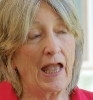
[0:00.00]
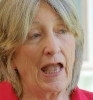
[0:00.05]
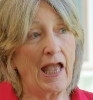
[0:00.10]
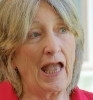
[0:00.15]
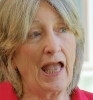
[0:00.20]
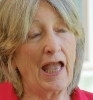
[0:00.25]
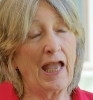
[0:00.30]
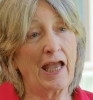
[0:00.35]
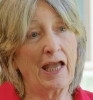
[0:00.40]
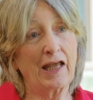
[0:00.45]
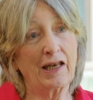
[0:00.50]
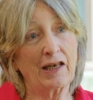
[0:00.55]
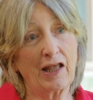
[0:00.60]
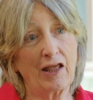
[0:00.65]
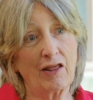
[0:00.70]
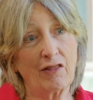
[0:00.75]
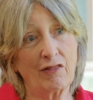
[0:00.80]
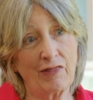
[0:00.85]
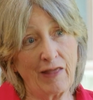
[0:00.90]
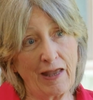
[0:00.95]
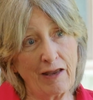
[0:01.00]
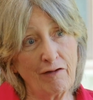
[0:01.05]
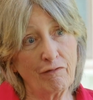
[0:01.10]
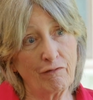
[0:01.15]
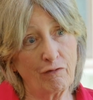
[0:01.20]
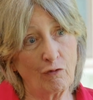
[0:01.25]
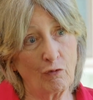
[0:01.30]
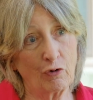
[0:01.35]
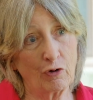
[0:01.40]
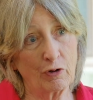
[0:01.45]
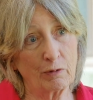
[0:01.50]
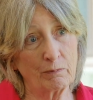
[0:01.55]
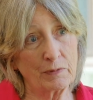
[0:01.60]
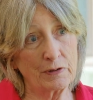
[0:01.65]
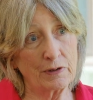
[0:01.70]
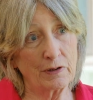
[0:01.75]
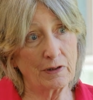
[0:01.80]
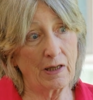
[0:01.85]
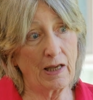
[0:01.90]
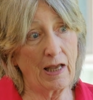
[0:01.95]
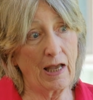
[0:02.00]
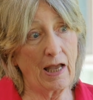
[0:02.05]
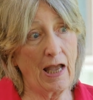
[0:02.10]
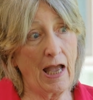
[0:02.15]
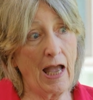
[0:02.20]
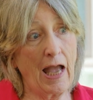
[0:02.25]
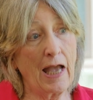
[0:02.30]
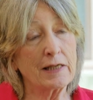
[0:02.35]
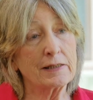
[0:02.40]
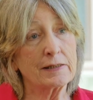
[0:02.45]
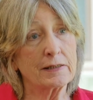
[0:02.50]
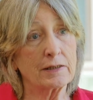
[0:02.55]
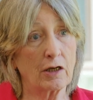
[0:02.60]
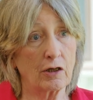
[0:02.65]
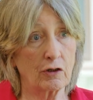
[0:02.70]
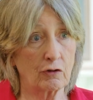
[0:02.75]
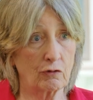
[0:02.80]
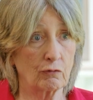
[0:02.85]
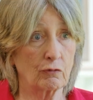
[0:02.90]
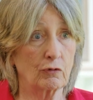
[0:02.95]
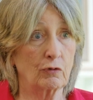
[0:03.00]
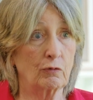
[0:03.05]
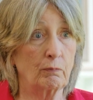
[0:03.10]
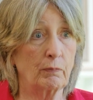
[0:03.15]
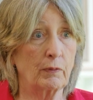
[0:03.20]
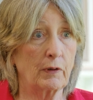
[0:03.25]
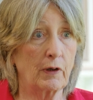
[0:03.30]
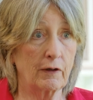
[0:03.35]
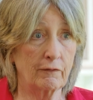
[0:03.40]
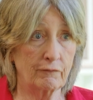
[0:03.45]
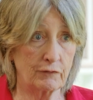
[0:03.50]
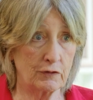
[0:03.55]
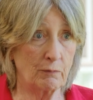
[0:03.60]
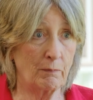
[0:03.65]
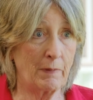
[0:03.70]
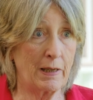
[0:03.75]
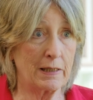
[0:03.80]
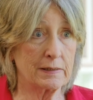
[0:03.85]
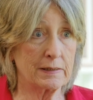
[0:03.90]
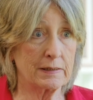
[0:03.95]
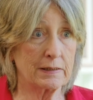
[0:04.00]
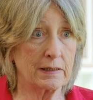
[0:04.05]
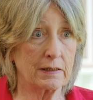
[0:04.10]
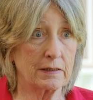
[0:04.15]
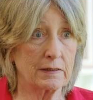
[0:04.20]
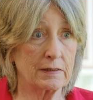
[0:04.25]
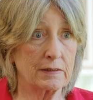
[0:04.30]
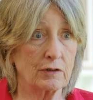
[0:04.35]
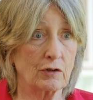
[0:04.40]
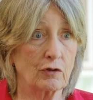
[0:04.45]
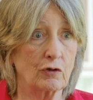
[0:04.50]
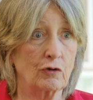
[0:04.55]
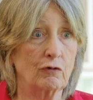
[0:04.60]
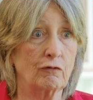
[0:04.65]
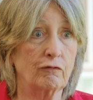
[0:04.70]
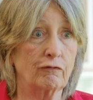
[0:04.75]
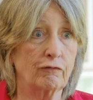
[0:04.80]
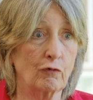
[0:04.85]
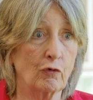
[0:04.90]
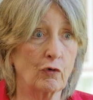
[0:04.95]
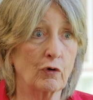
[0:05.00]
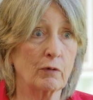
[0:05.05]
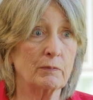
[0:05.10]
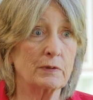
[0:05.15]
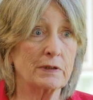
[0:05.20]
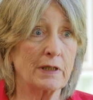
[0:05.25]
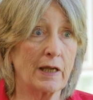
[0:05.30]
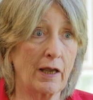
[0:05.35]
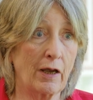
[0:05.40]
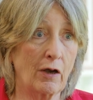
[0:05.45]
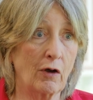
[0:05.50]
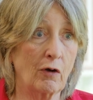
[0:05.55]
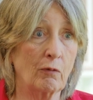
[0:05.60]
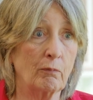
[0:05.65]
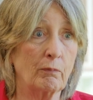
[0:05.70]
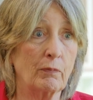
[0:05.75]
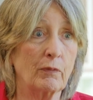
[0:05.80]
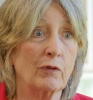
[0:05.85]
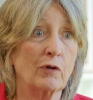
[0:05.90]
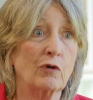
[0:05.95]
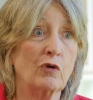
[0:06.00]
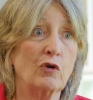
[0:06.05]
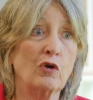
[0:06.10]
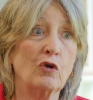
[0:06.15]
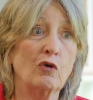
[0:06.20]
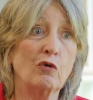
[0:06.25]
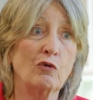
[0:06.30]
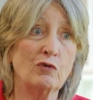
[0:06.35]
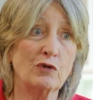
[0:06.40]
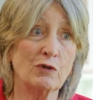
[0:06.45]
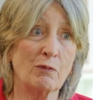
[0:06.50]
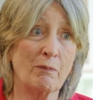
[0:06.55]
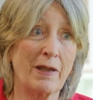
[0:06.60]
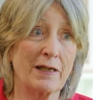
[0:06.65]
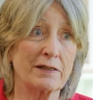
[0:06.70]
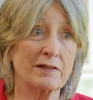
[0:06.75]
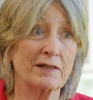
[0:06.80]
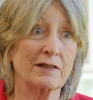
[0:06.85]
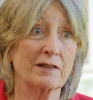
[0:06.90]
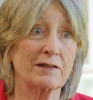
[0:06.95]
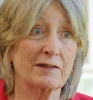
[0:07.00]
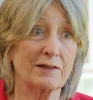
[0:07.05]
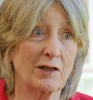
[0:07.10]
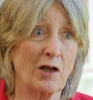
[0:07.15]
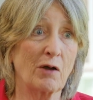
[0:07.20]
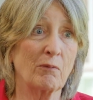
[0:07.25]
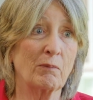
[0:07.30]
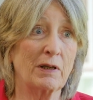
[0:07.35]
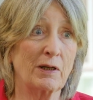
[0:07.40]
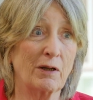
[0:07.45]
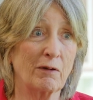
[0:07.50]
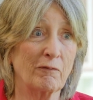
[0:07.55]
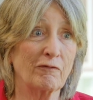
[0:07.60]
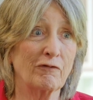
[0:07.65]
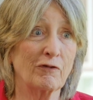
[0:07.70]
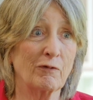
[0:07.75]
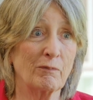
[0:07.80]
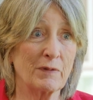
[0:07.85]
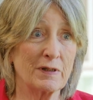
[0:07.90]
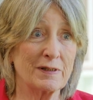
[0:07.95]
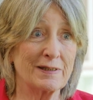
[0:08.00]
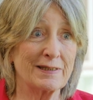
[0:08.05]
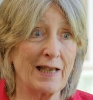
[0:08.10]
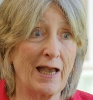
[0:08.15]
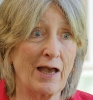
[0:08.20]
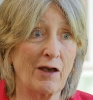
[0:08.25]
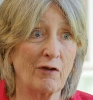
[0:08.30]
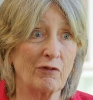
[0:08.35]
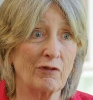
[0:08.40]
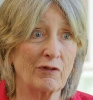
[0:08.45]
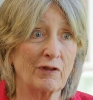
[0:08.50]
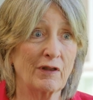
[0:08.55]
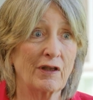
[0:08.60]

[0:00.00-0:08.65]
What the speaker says: And they formed as a group of domestics who formed to help the new domestics coming up from the South.